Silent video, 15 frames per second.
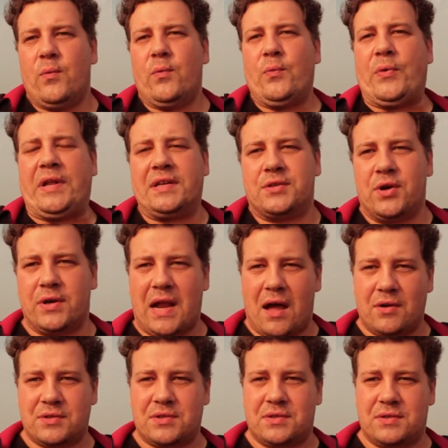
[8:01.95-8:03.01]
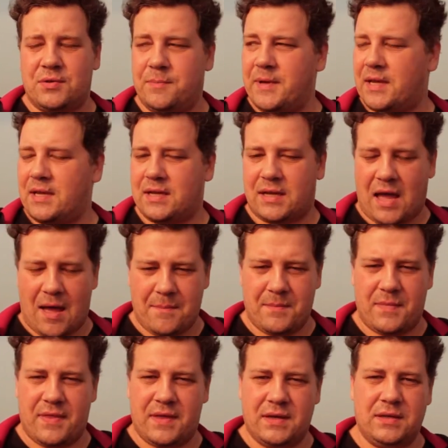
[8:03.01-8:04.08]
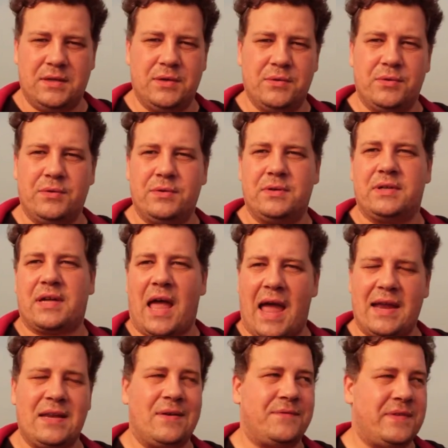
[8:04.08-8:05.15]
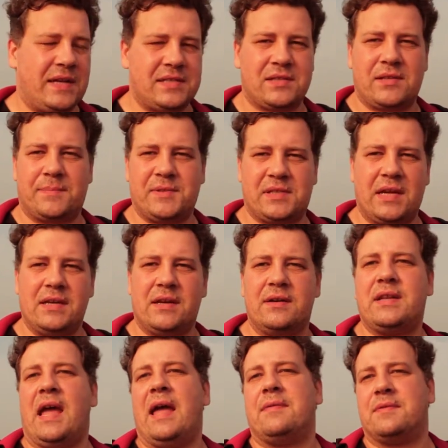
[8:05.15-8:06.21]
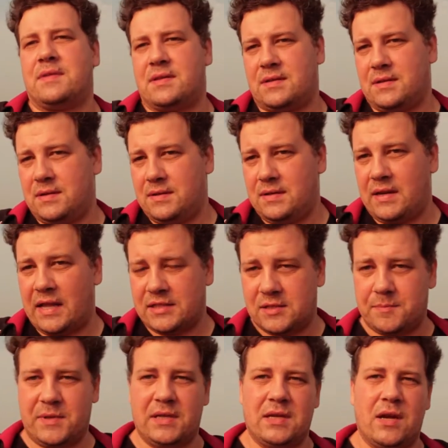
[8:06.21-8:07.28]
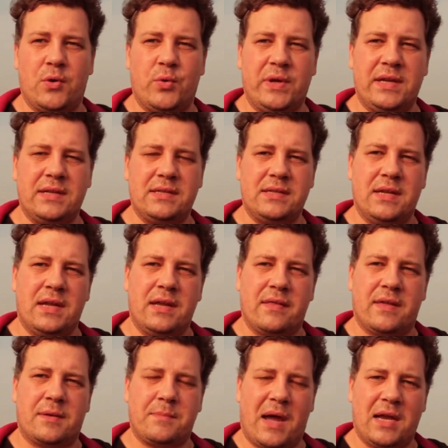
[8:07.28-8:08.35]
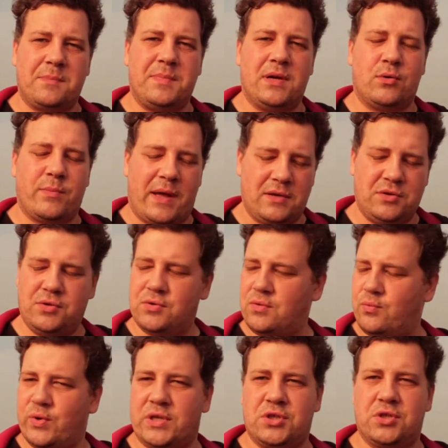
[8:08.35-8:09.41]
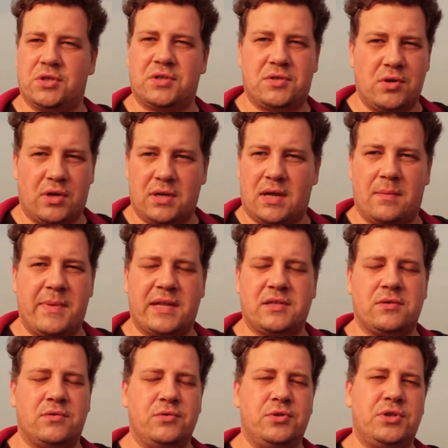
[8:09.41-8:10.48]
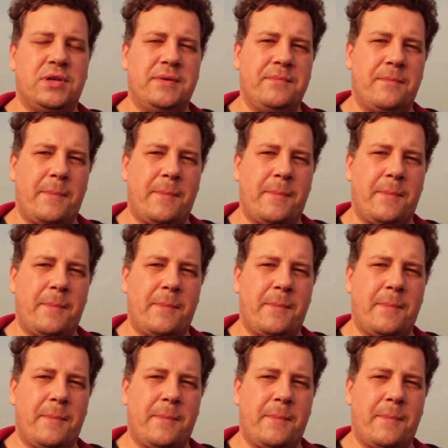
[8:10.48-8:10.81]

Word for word: will turn out to become the new kind of desktop standard. And uh, let's be real, that might be Ubuntu, which is not a bad solution.